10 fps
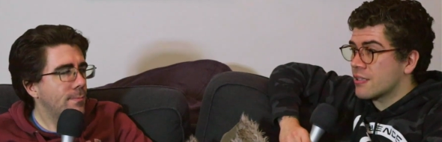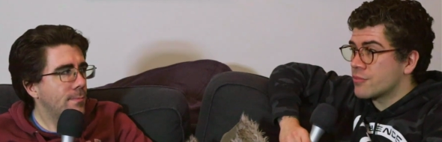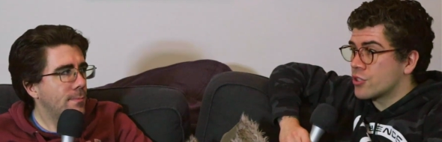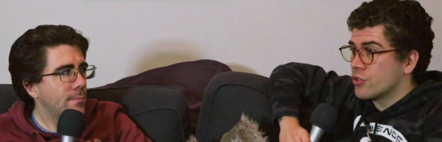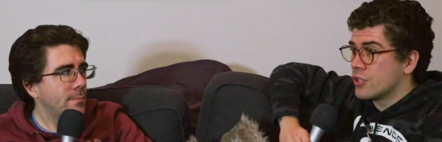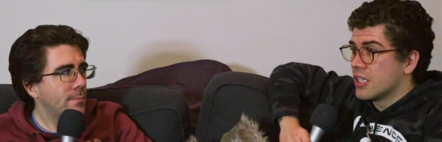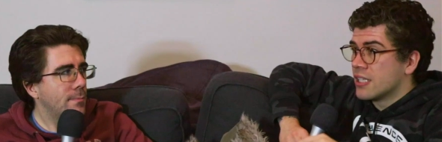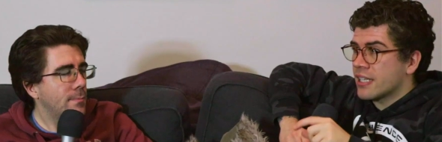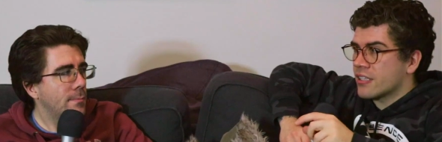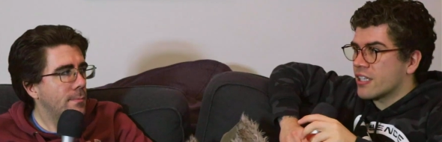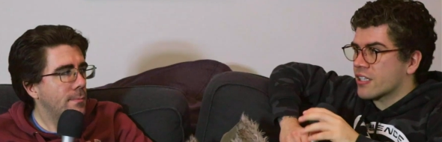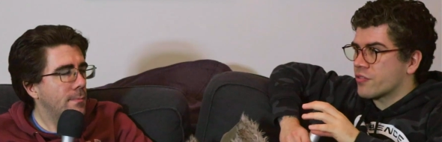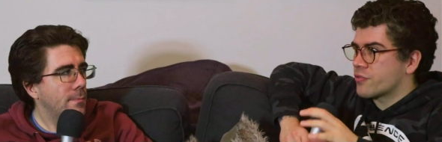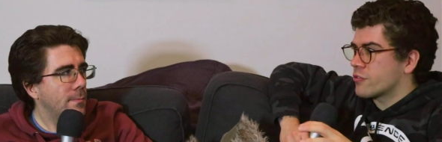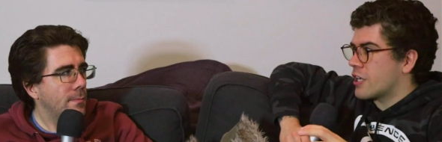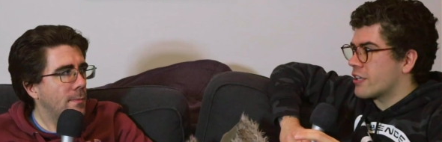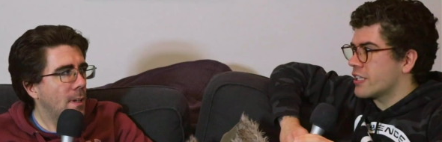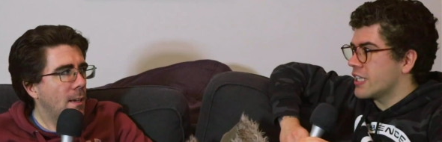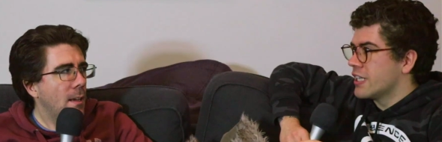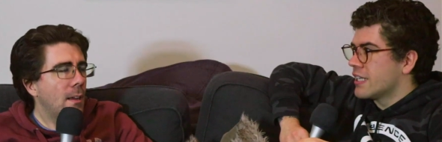Speaker 1: dude in like a
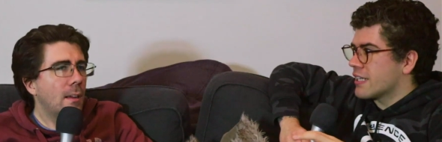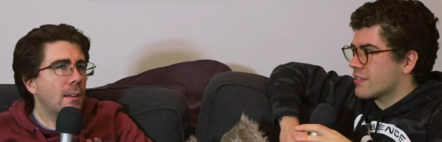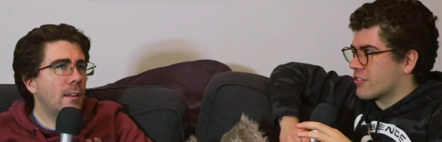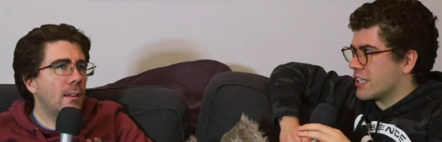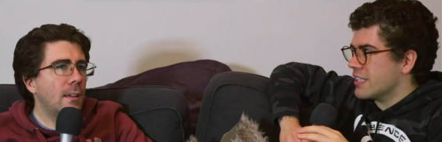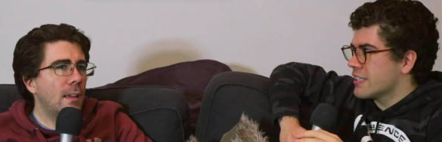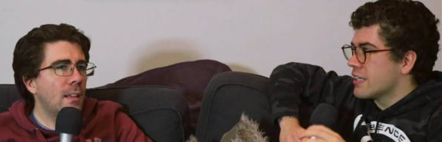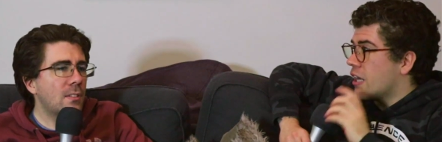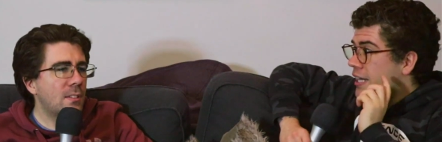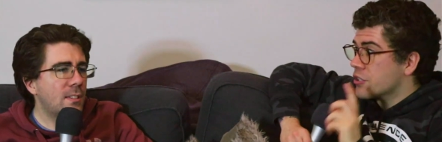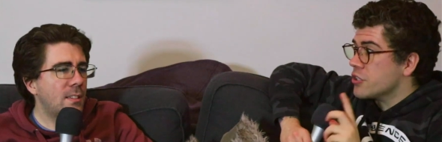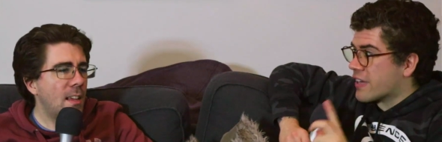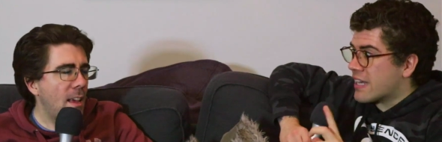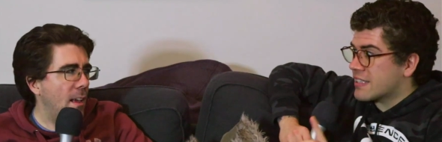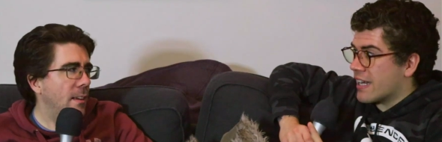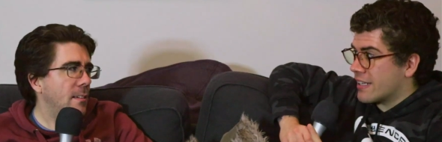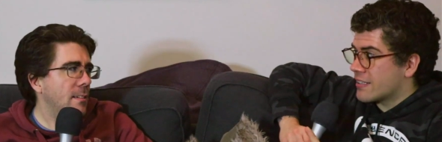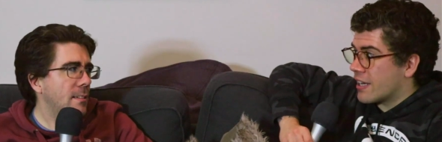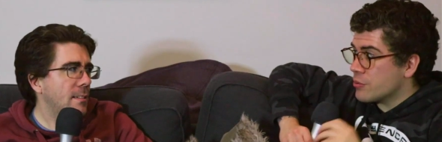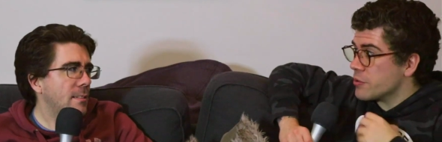Ferrari, right? Instead, I could have had that.
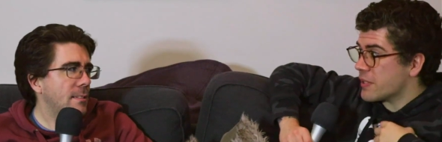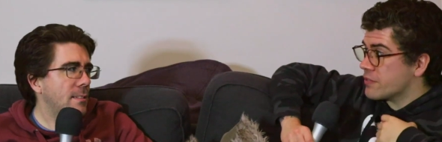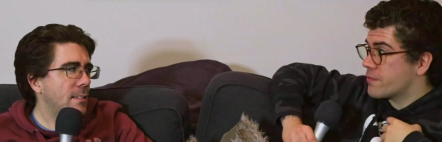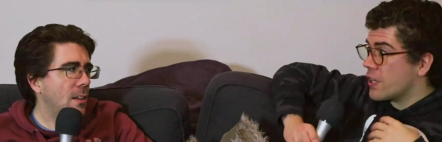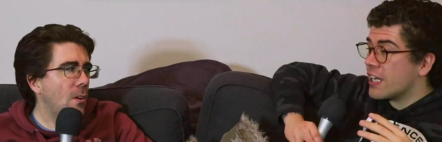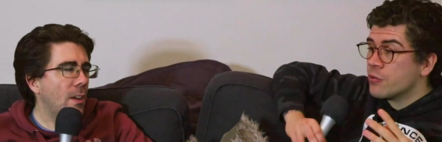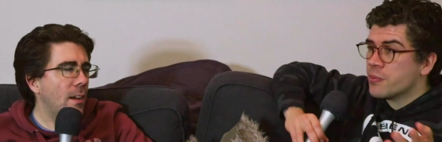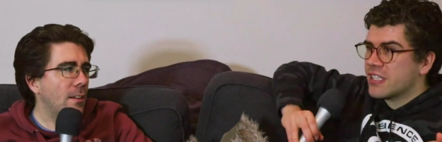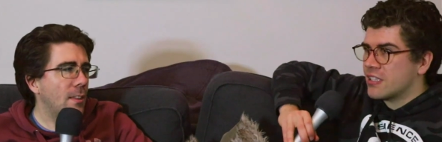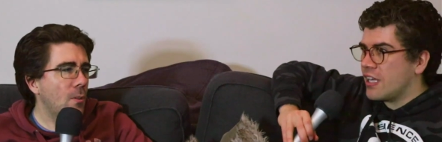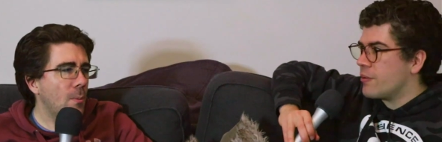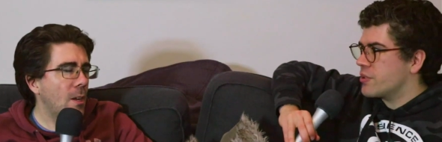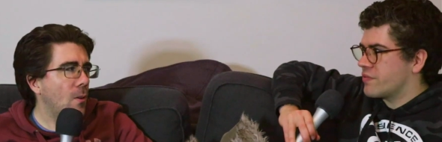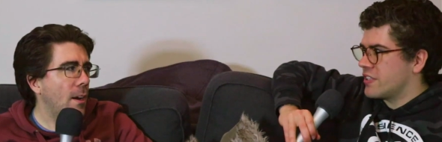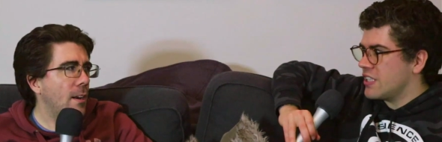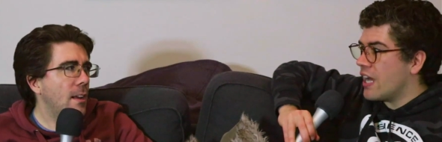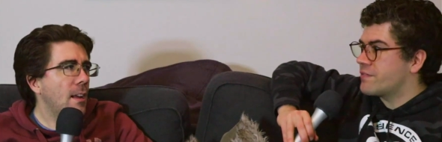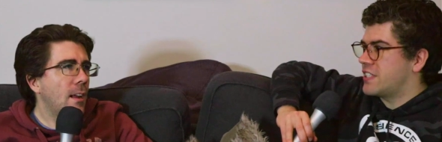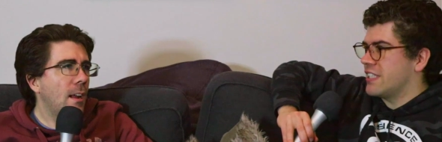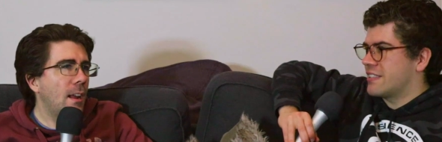I would have been fun. Oh, I would yeah, have been, I would have loved
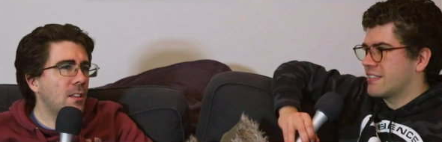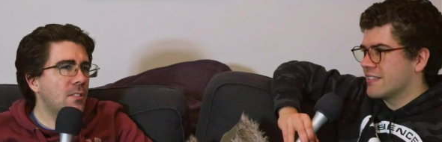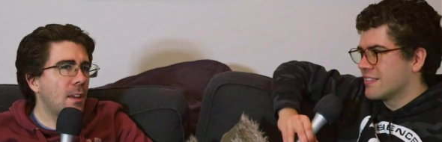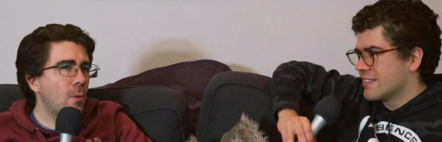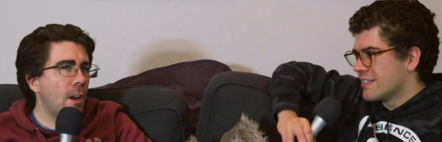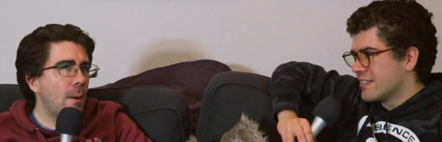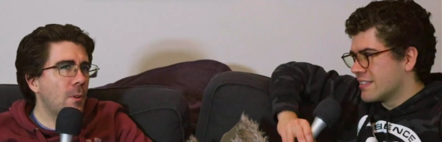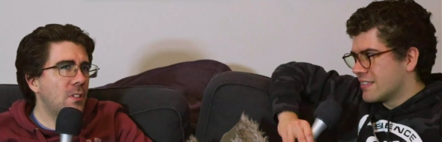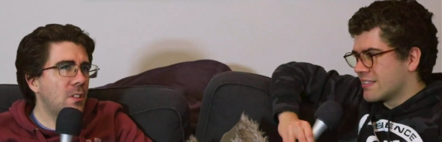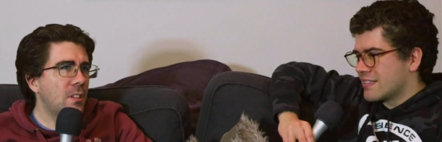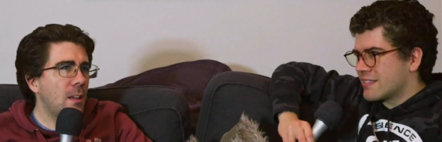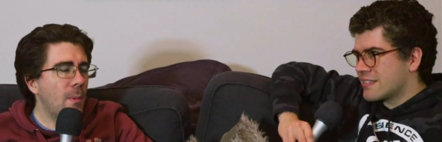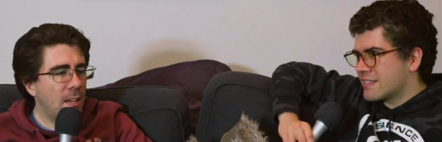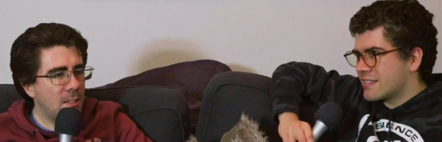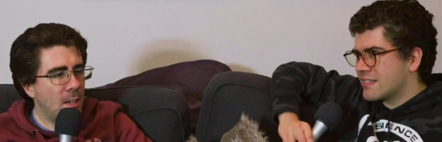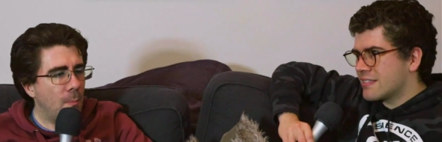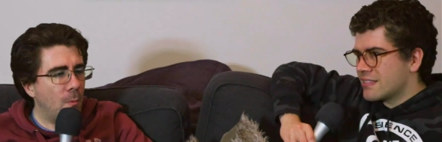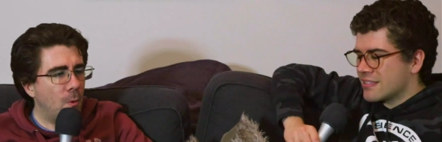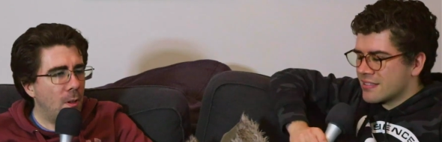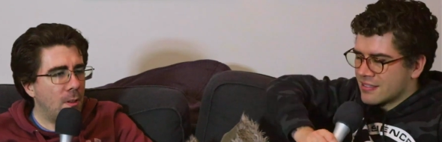it.
Speaker 2: Instead, what happens is he meets up
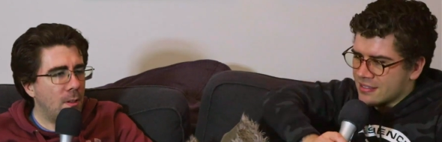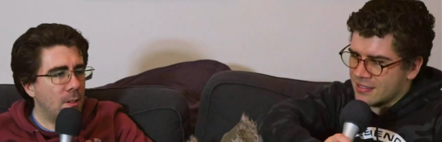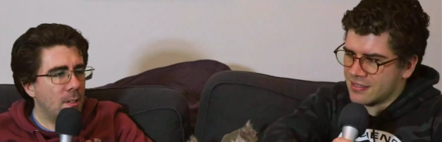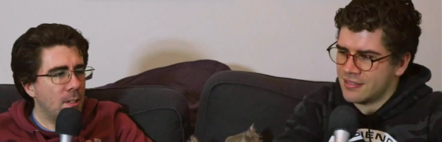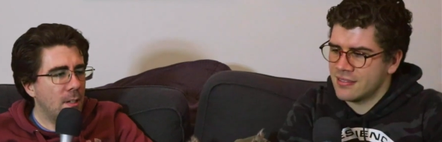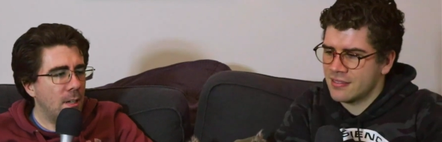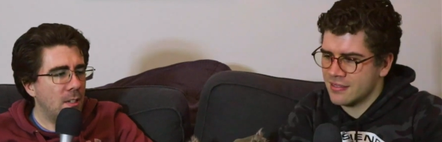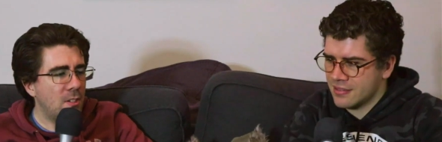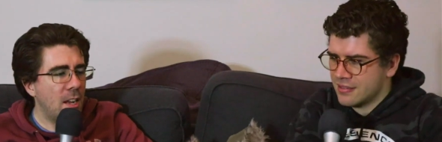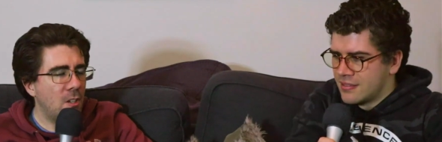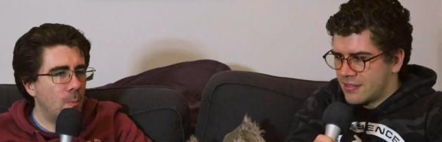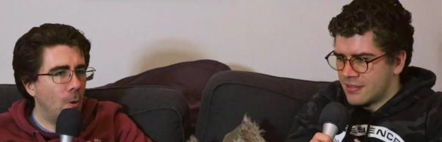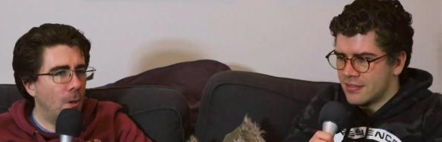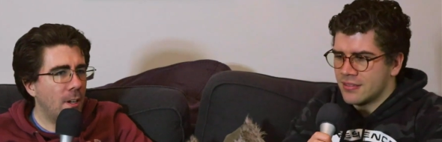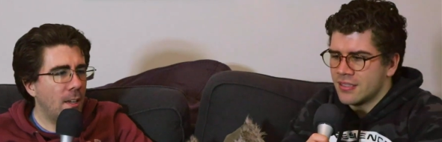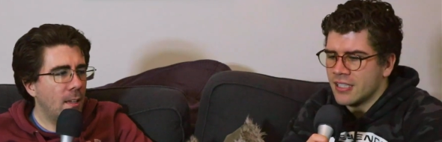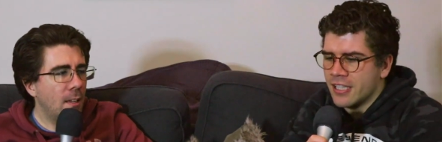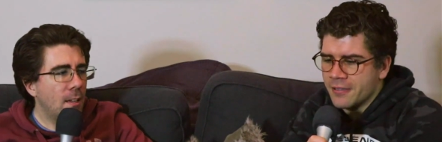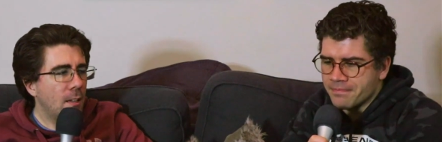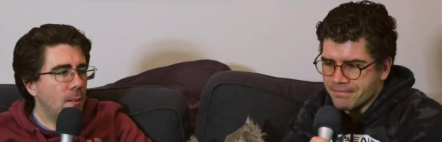with uh, Sandra Bullock.
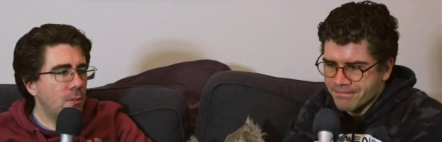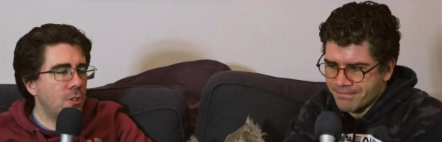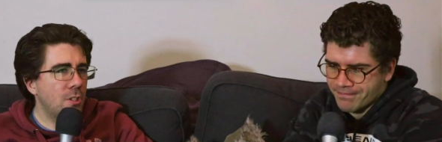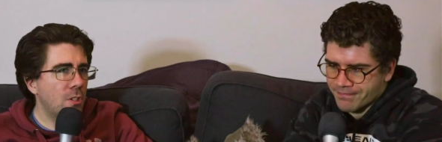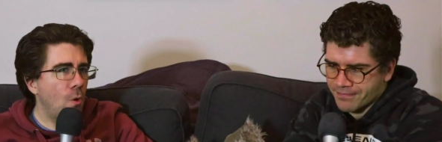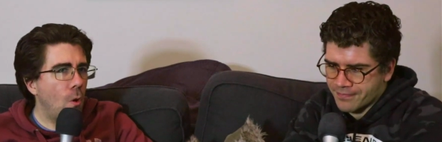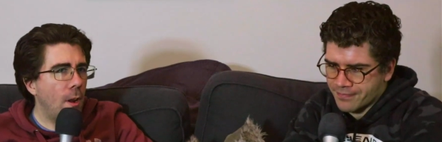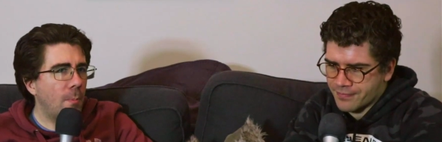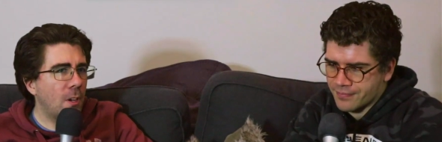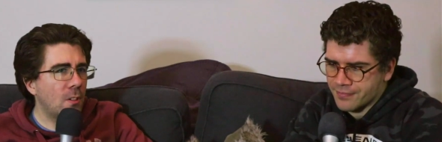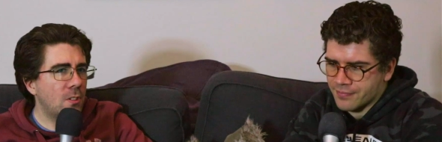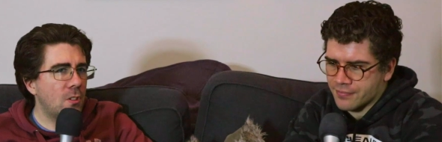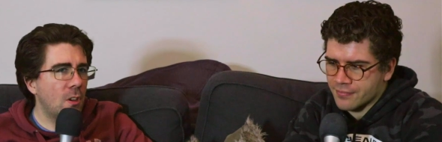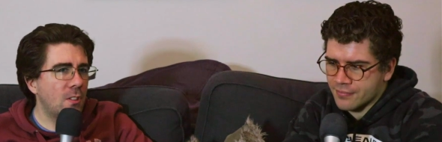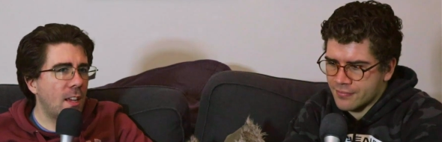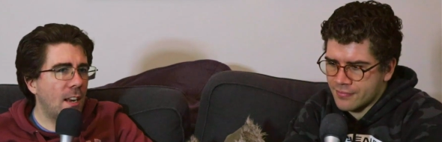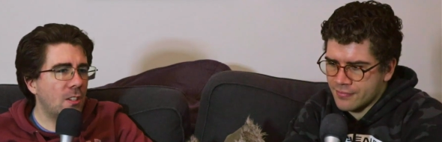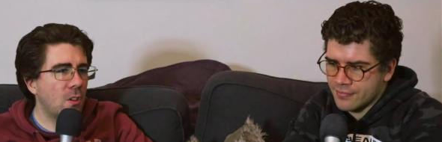Yeah. She's annoyed because it turns out he's got a